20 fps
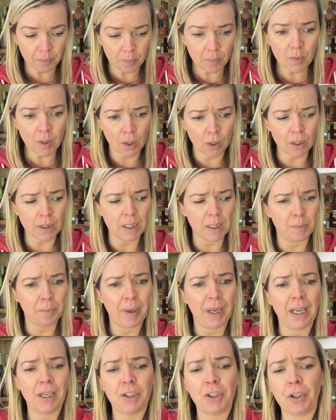because it's
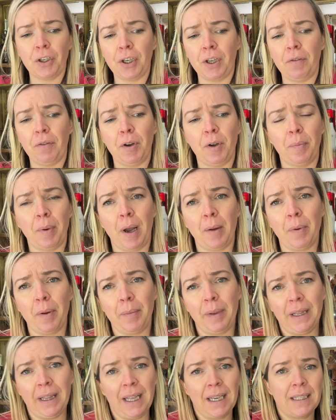big chunky rhubarb. I
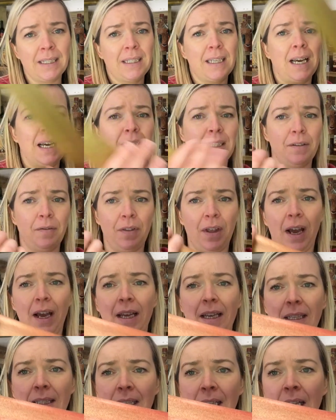mean, that size of that
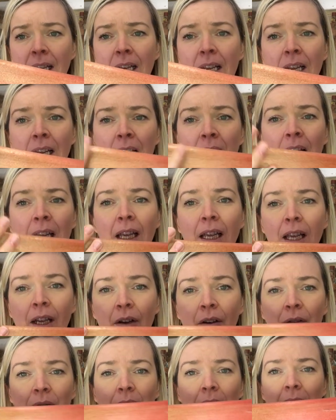is, you
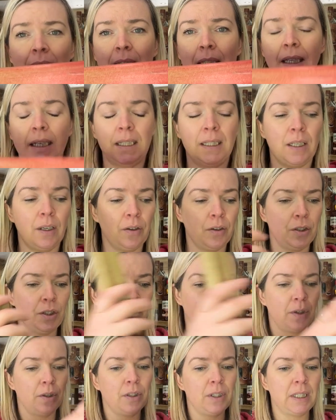know, it's a
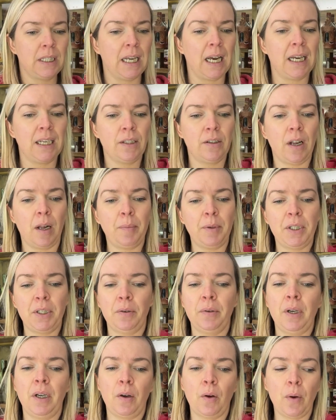good size. So I'll be
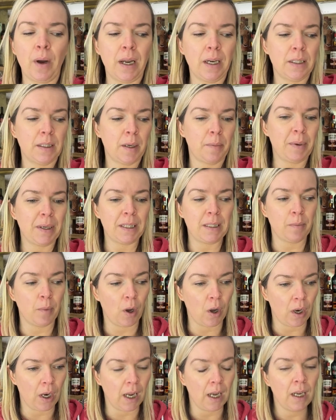doing it quite a bit
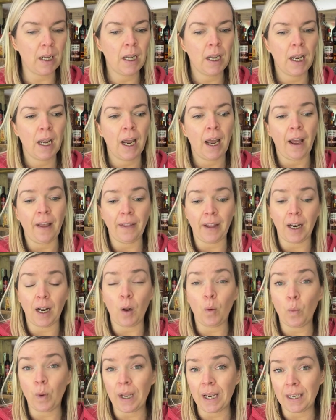smaller, and then
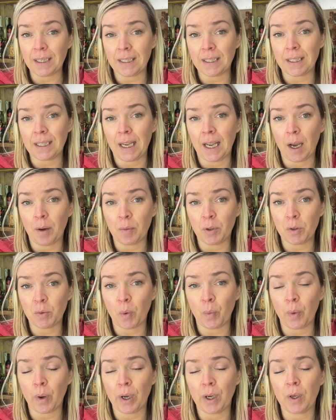I'll wait to see how much
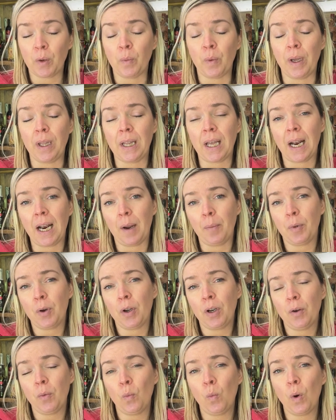we're working with. And I'm
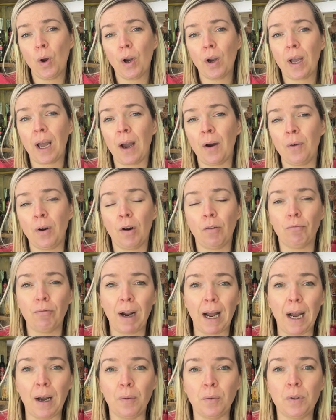going to work out
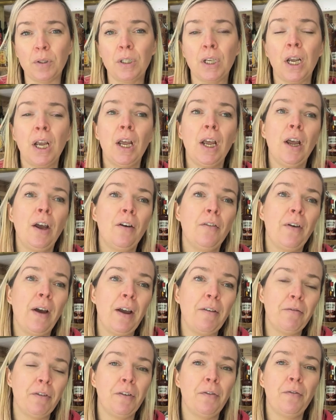around, for
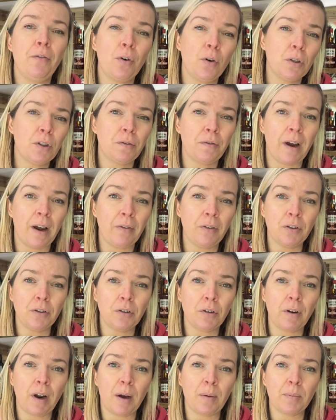every 400 to
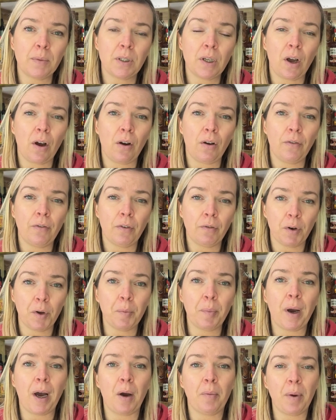500 grams of
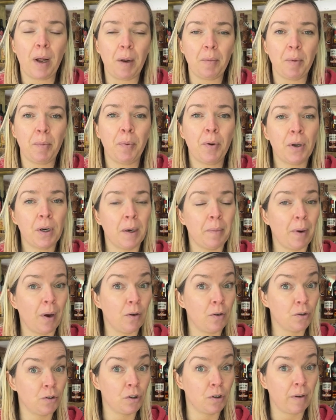rhubarb, I'll be putting about
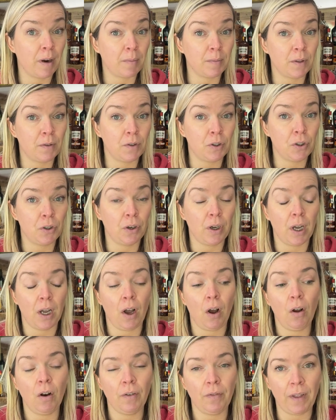100 grams of sugar.
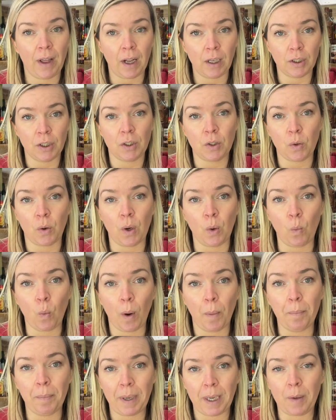All of that will just go in
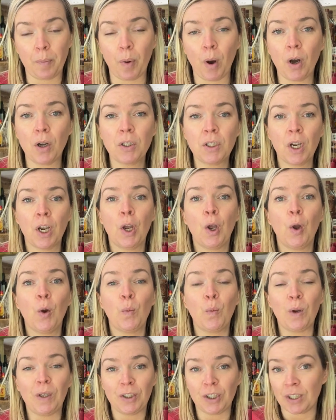one big pot.
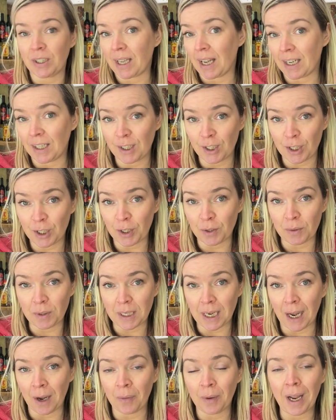We'll just get it stewed
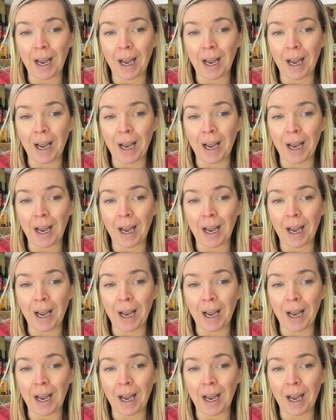down.